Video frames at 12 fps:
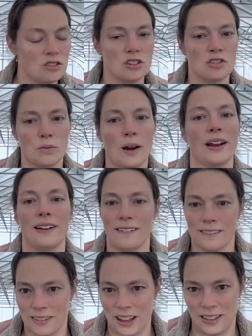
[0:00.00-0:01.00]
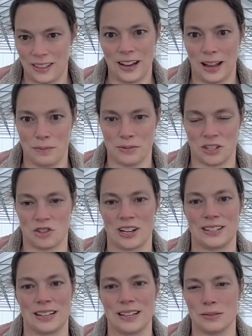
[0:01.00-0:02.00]
Ginger Wine, like the name
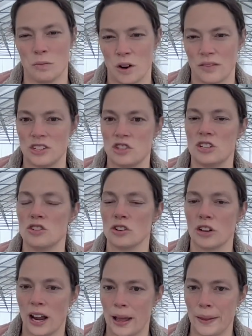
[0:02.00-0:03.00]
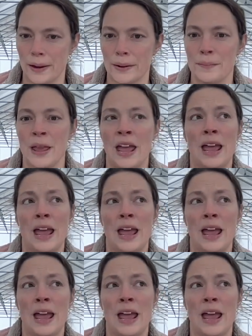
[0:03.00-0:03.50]
suggests, is more of a ginger color.